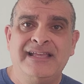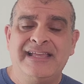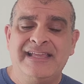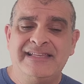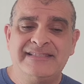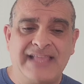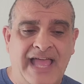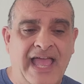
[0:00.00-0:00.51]

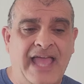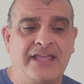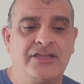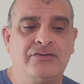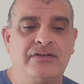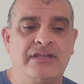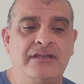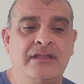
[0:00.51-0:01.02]
is
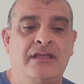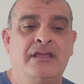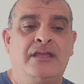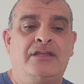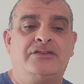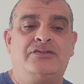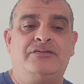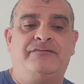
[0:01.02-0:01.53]
accurate
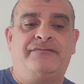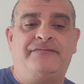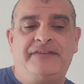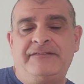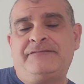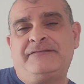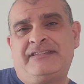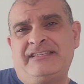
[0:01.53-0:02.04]
to
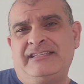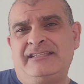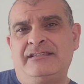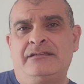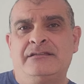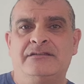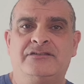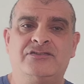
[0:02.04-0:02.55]

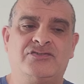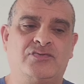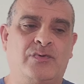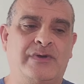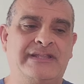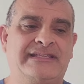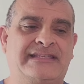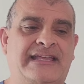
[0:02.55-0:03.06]
15 to
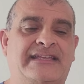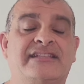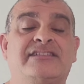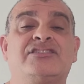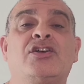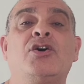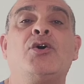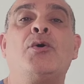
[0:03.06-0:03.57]
20
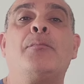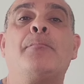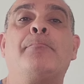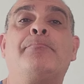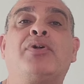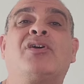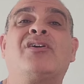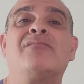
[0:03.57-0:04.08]
seconds
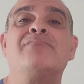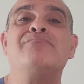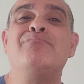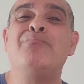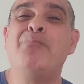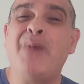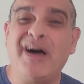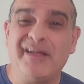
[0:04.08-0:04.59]
per
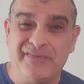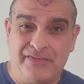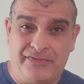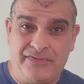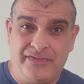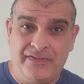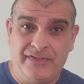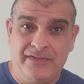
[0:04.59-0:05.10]

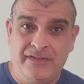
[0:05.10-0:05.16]
month.